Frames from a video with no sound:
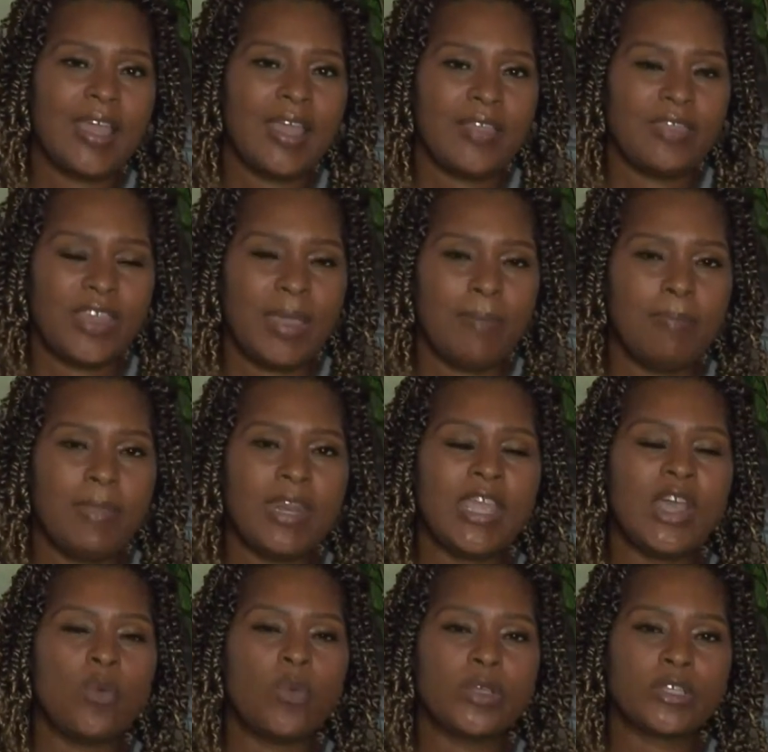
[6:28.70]
the
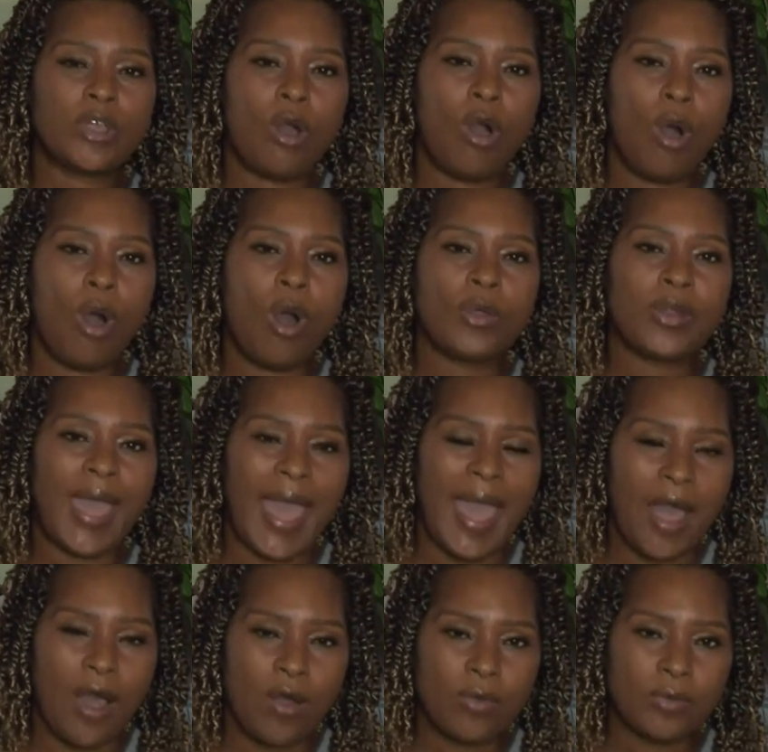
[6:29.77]
media was called
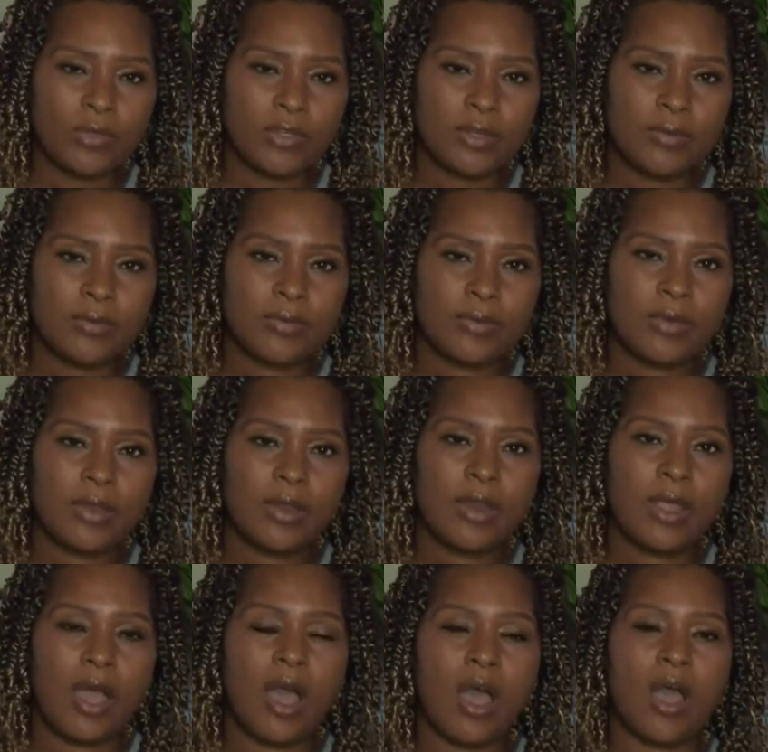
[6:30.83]
out
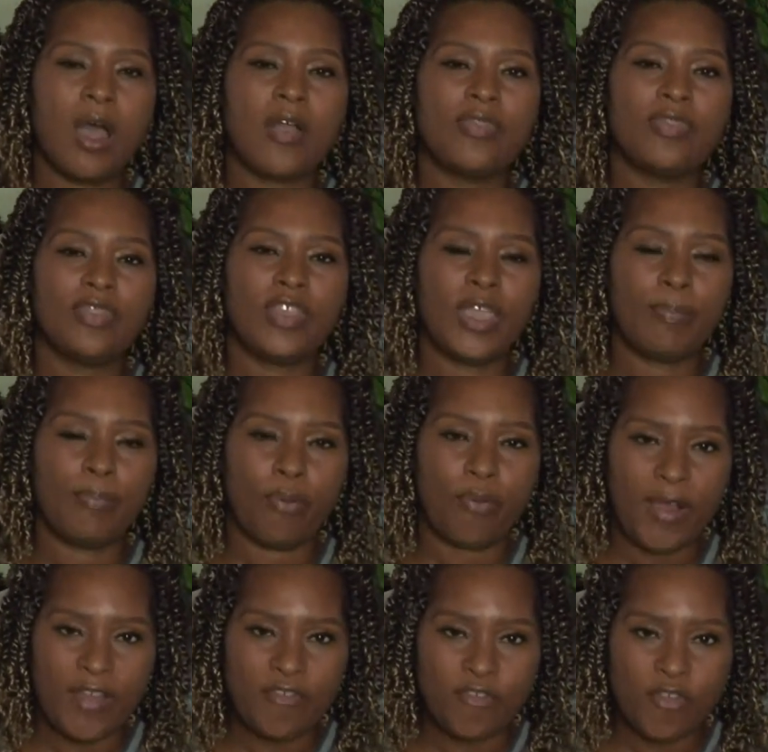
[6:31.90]
on the
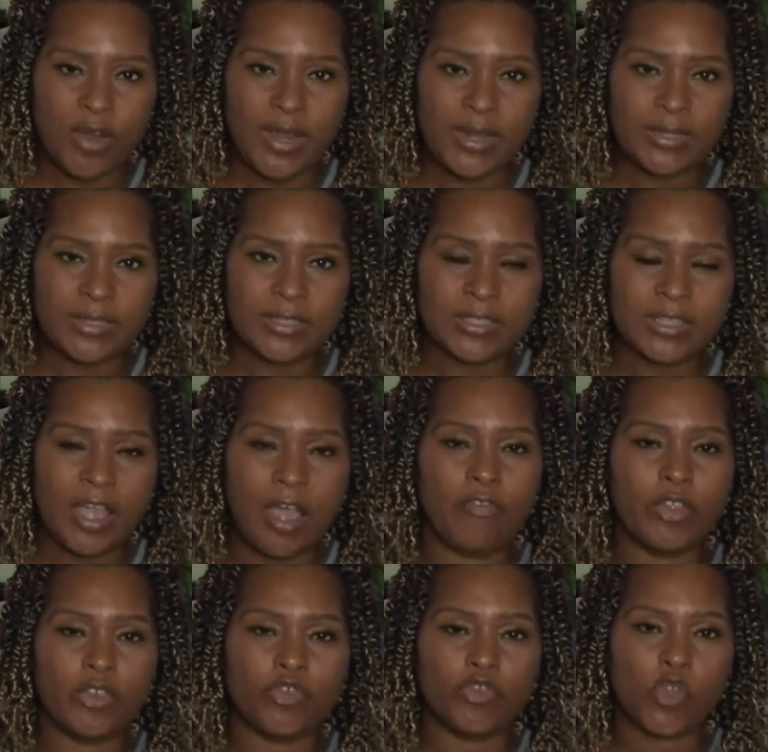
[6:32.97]
preference of
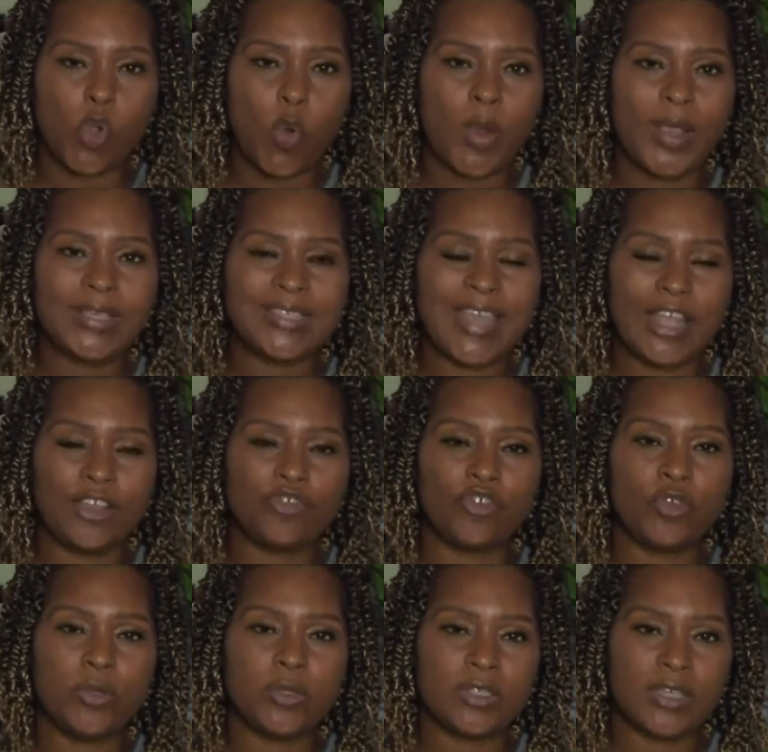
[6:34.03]
the stories they
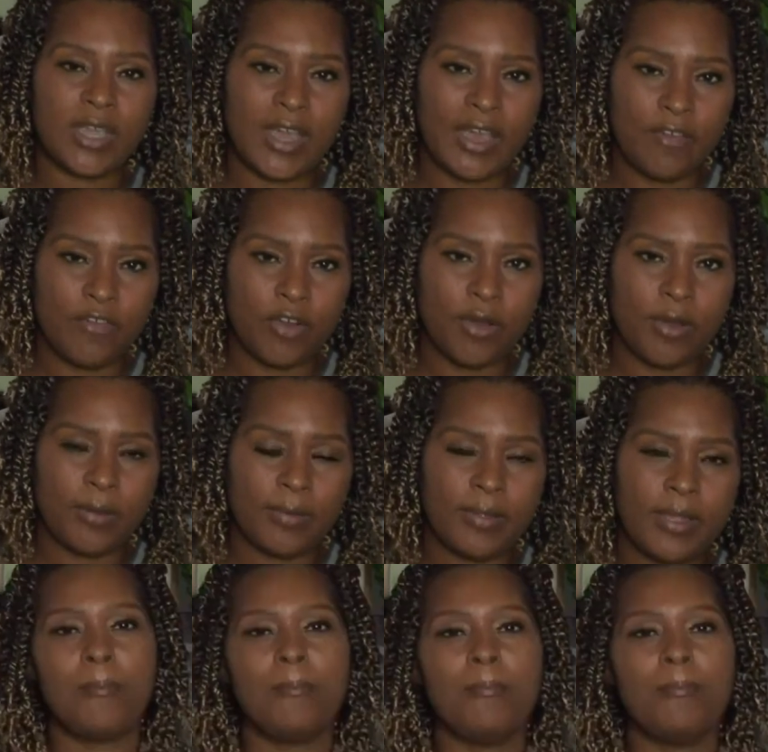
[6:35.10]
choose to cover.
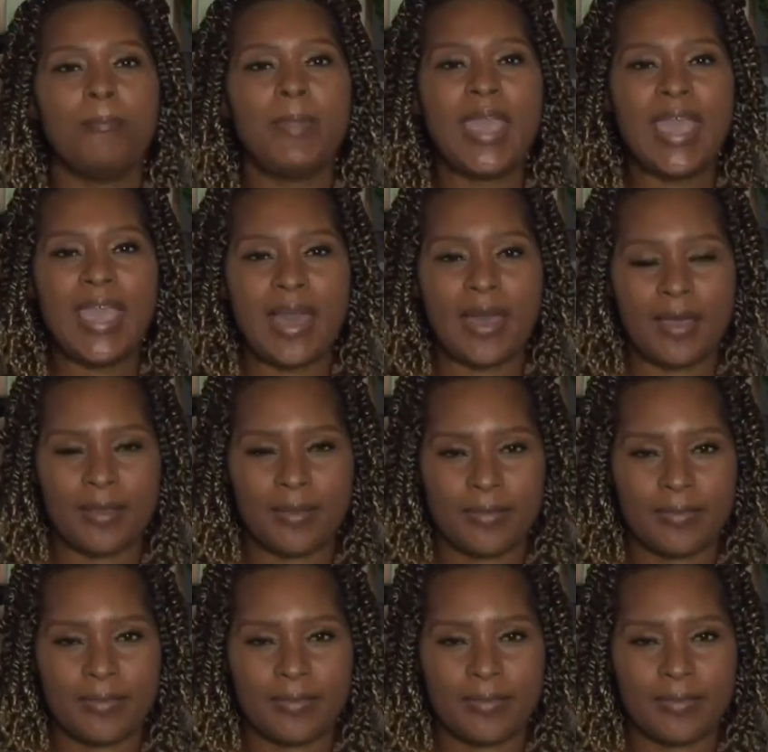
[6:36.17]
Mia